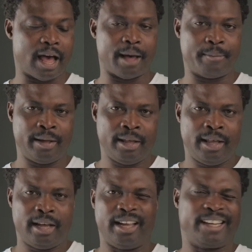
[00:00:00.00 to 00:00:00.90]
app.
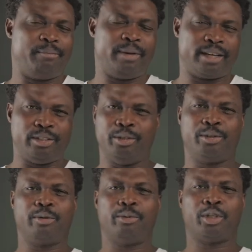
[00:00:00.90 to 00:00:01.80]
I can make a
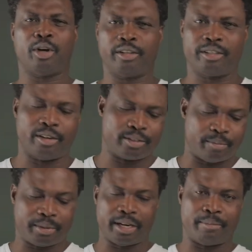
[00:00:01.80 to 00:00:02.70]
YouTube short or
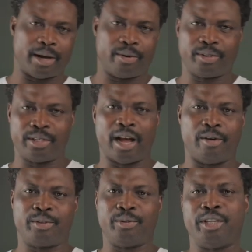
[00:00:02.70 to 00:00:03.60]
something about
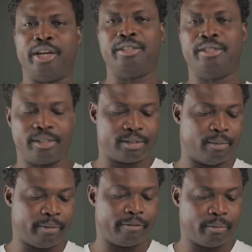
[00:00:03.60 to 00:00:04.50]
how to change
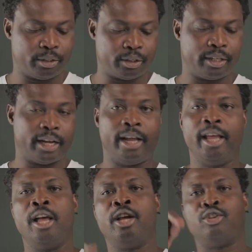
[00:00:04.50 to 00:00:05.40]
some information there.
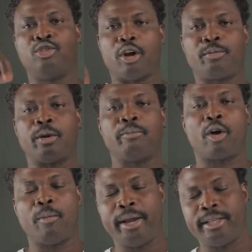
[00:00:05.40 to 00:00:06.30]
Drop some
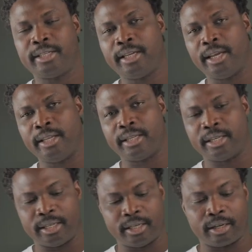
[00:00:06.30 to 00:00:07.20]
comments in
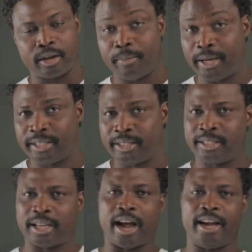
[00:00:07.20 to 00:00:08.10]
the comment
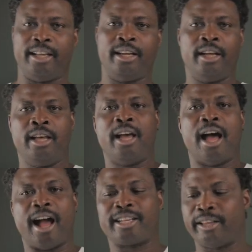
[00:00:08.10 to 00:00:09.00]
side
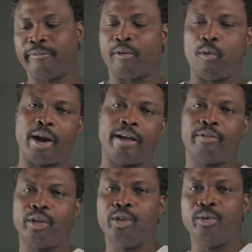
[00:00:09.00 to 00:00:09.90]
asking for
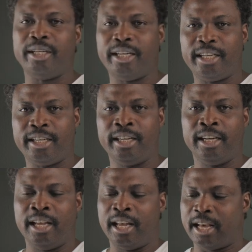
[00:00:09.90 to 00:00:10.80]
whatever you need,
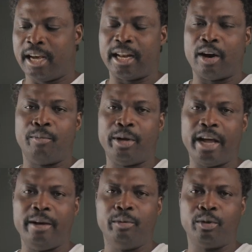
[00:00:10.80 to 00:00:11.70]
and I'll
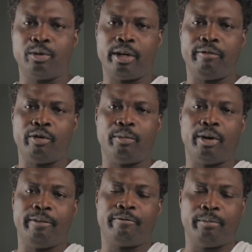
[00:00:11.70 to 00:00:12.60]
be able to give you
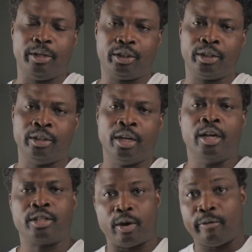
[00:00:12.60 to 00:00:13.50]
more information.
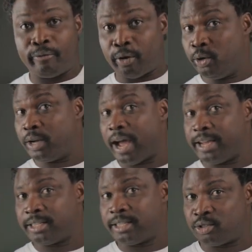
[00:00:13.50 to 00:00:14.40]
So for you
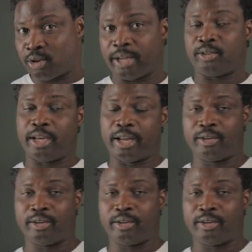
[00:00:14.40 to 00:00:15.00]
guys trying to get